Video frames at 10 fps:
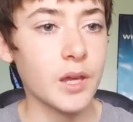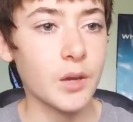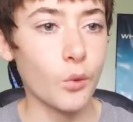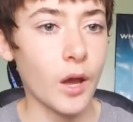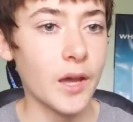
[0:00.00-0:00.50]
a
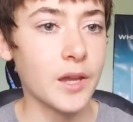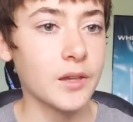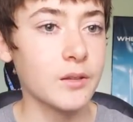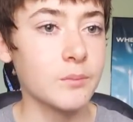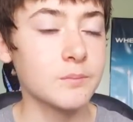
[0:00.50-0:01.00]

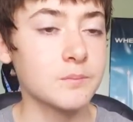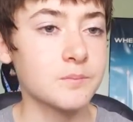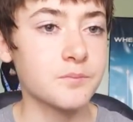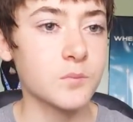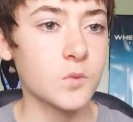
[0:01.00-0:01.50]
ride
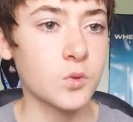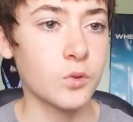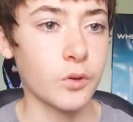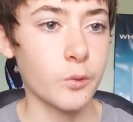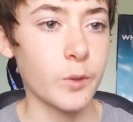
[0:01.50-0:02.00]

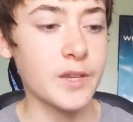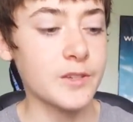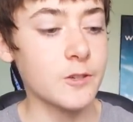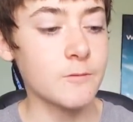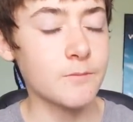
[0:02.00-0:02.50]
or a
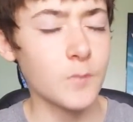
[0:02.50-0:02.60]
race.